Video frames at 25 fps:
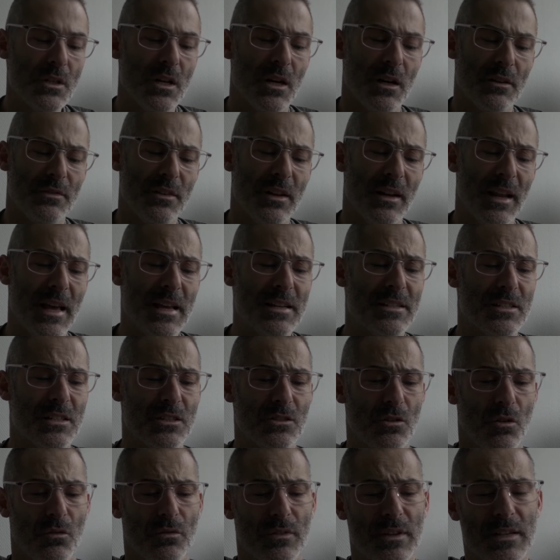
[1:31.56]
The
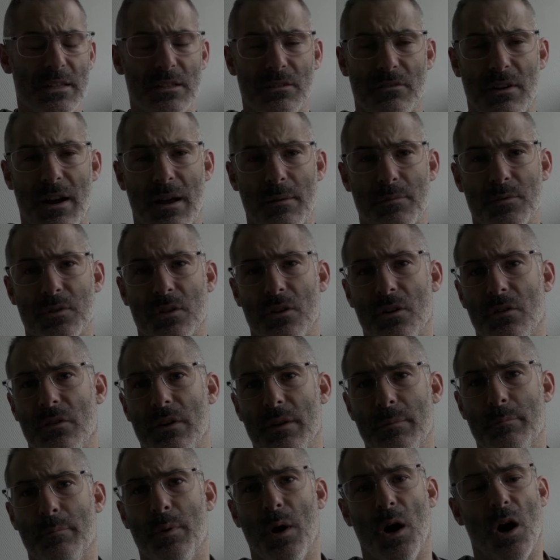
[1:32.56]
laces on these are
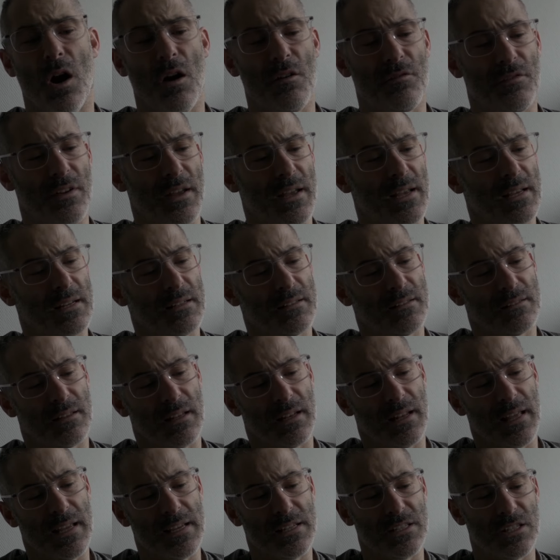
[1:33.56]
absolutely perfect.
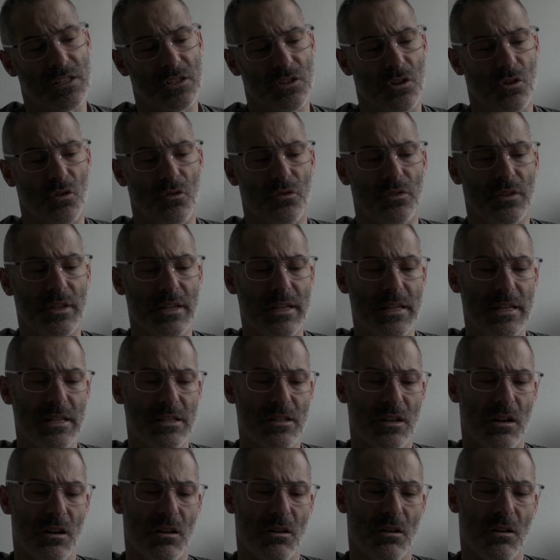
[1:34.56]
The laces on
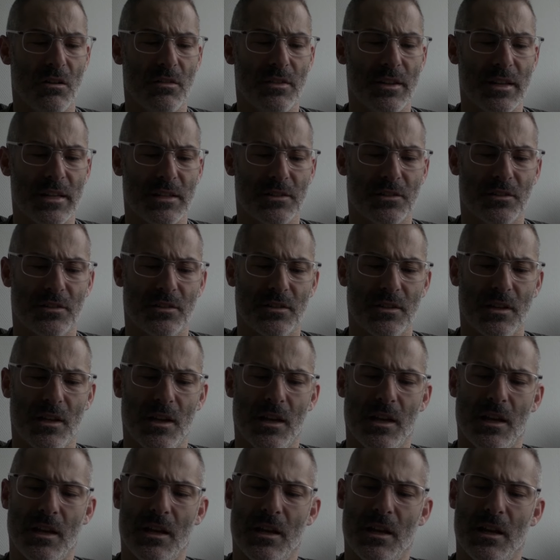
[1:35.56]
these are
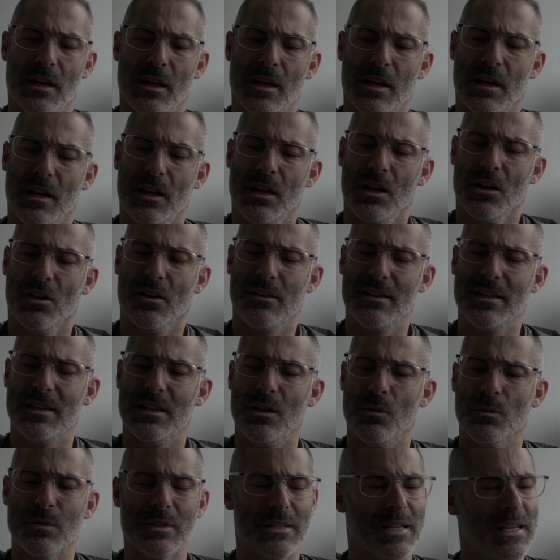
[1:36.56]
got these
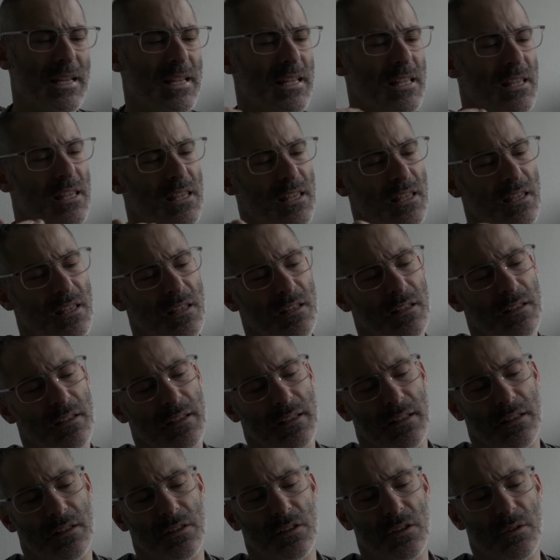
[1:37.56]
little teeth
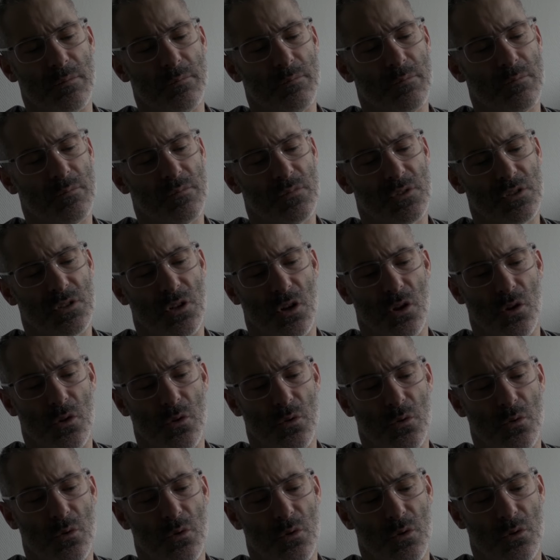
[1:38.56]
in them,
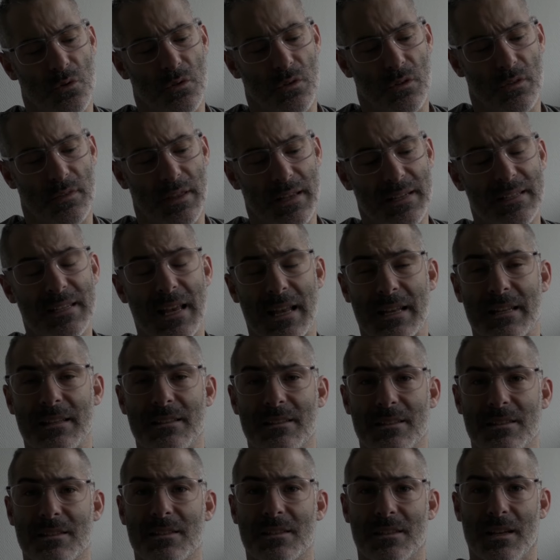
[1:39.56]
so they
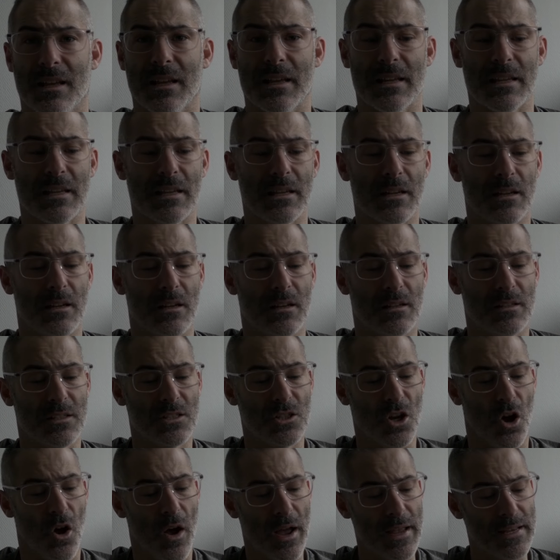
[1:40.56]
tend to stay
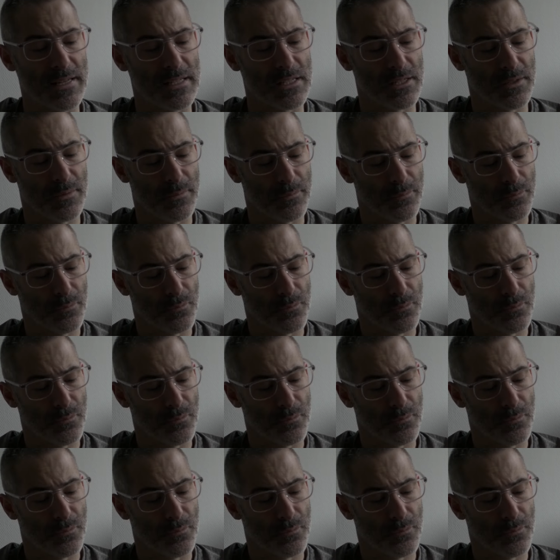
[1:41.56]
tight.